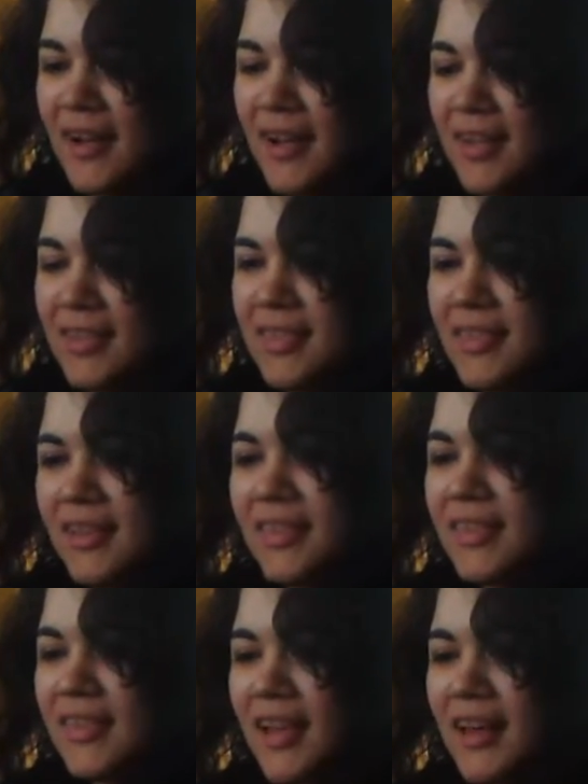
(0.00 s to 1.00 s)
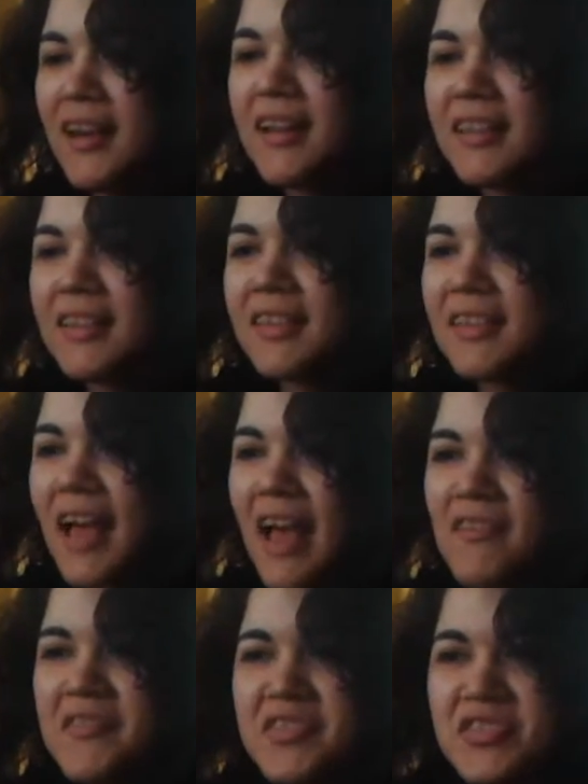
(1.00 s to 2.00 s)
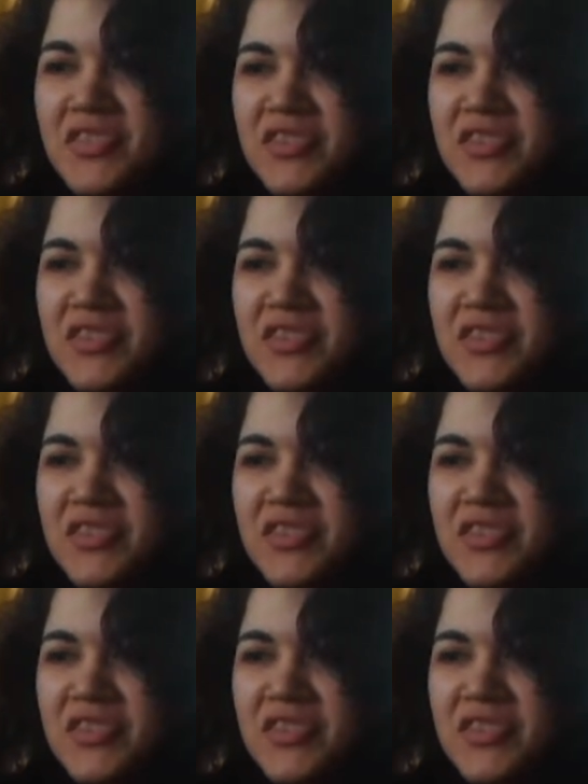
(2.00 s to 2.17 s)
I think it's kind of like a scavenger